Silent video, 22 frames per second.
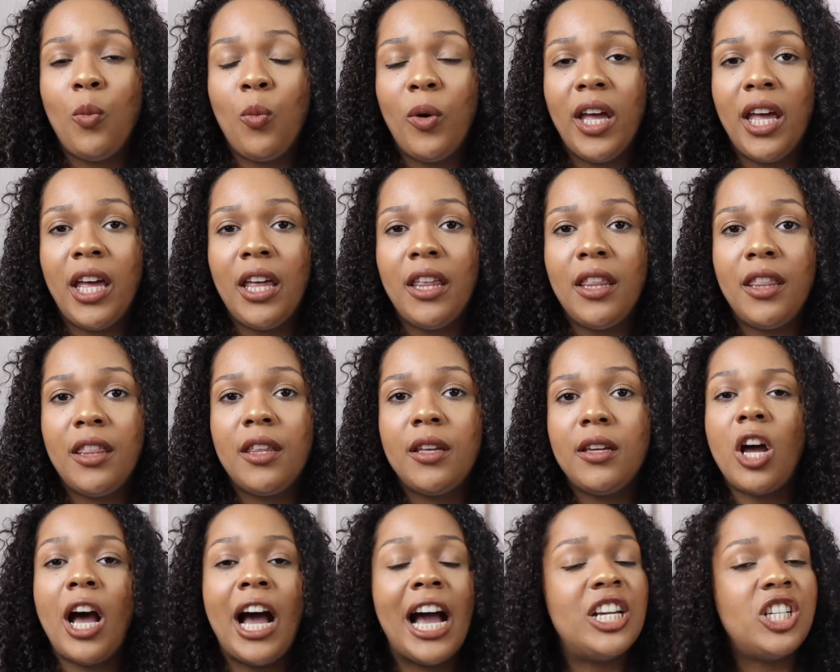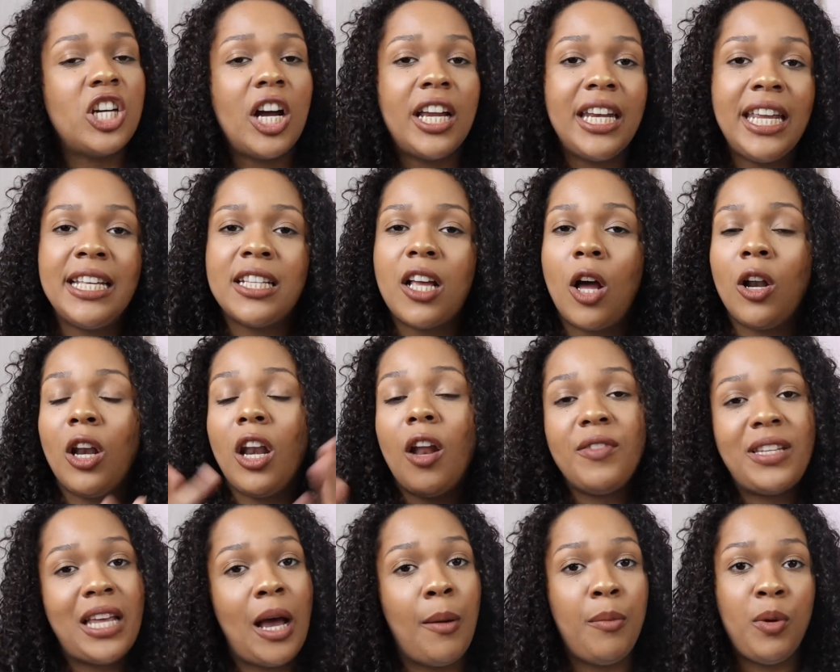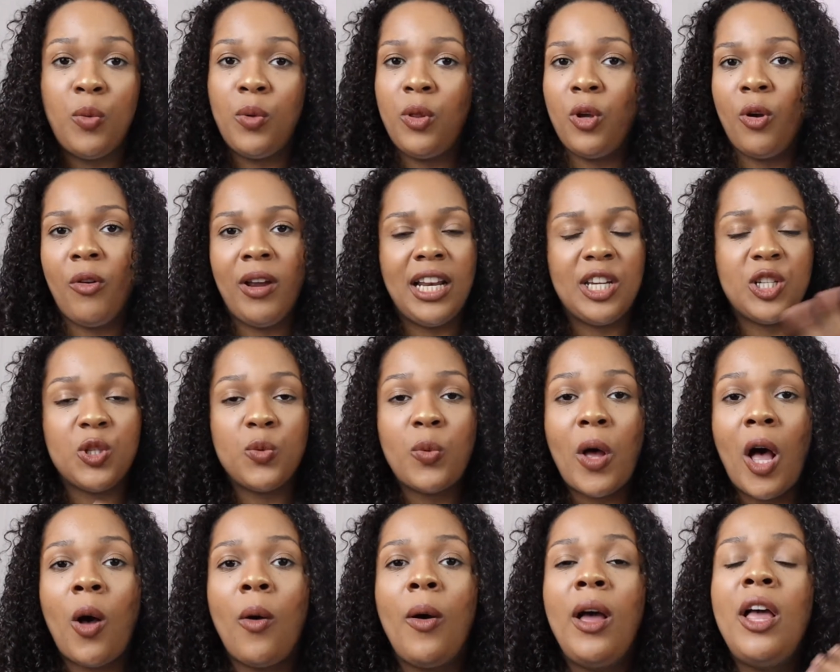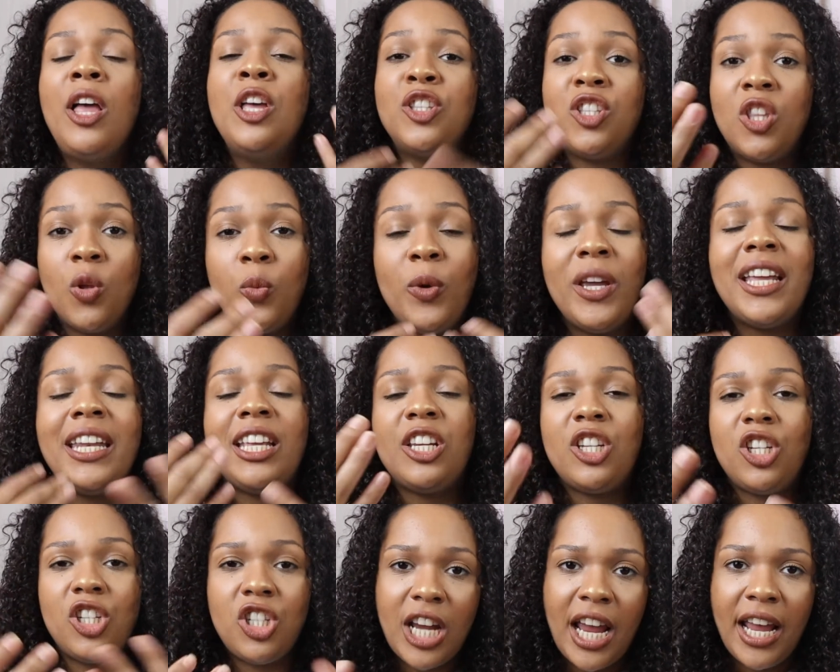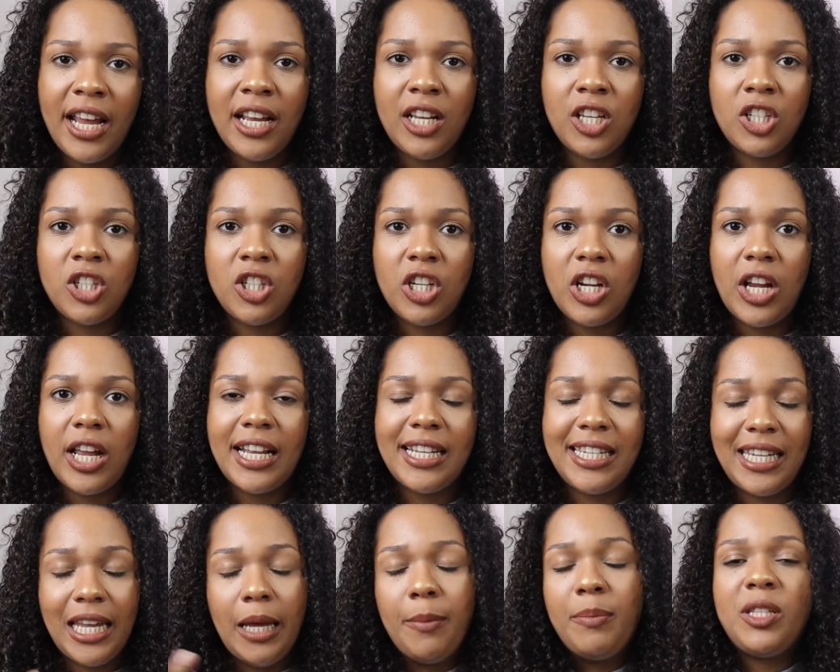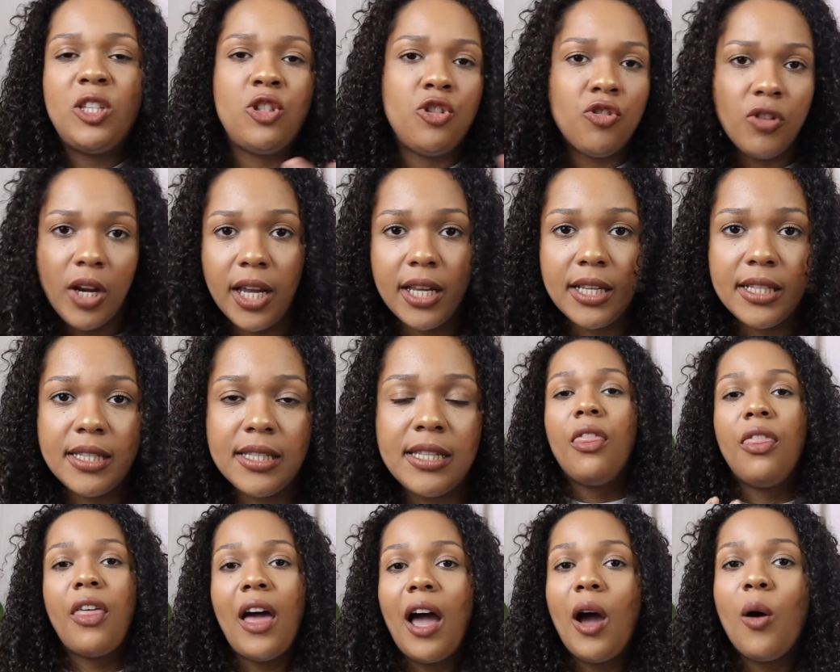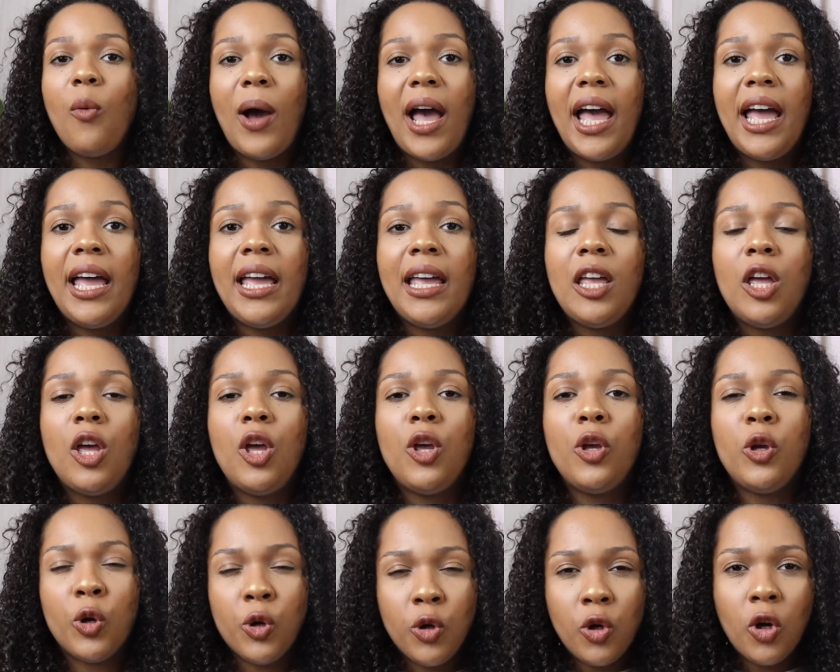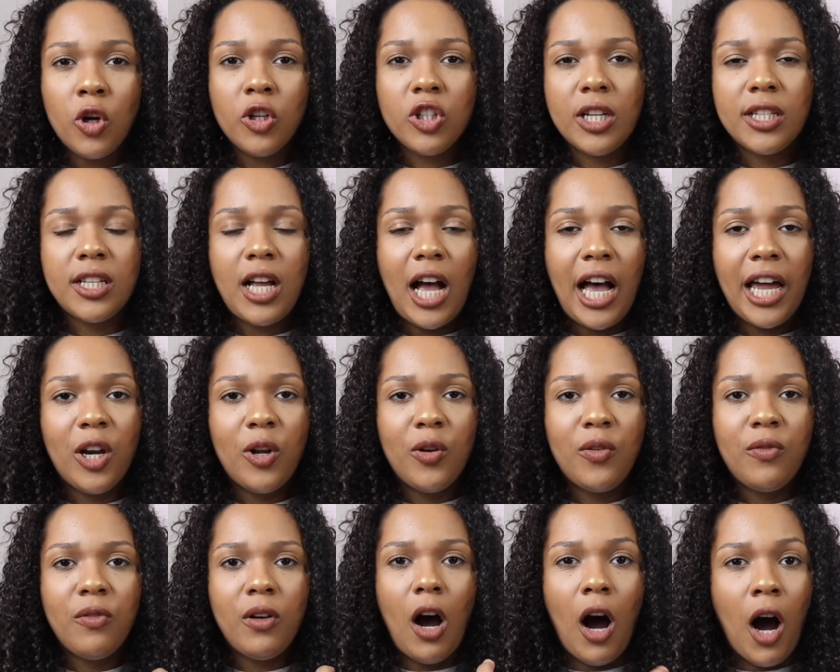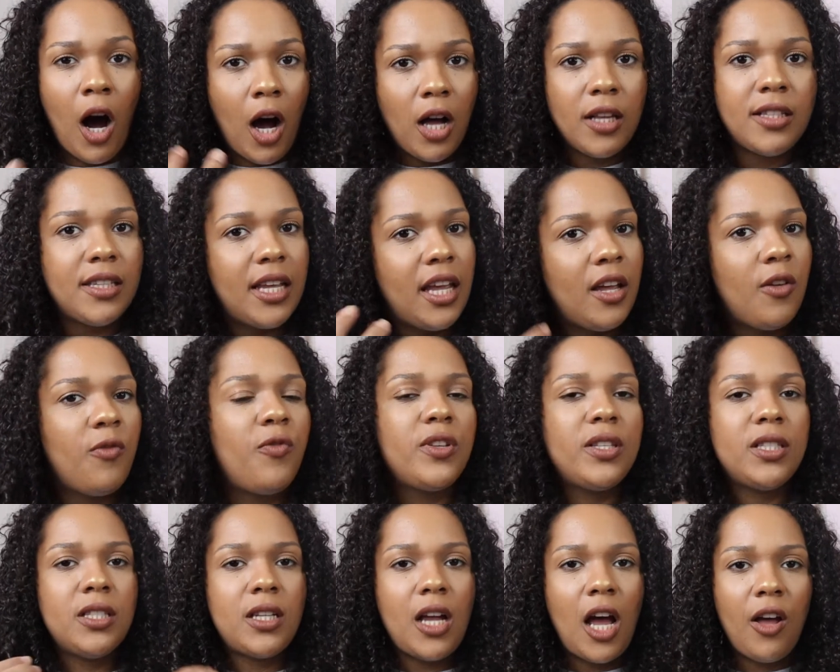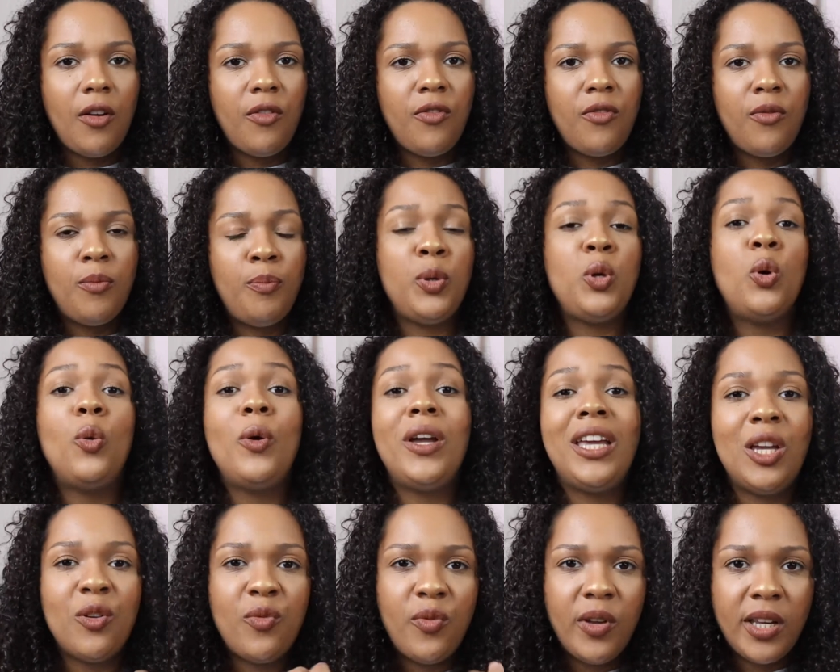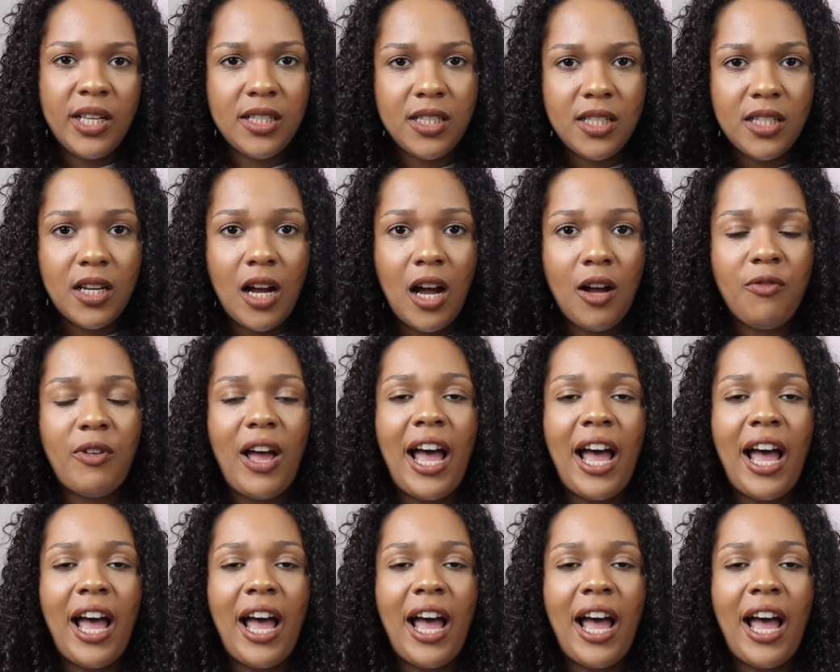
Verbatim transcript: with Thai Chinese, I'd love to help you with your English as well so that we can exchange tips and tricks. That way, you're not just kind of asking for stuff, but you're giving stuff.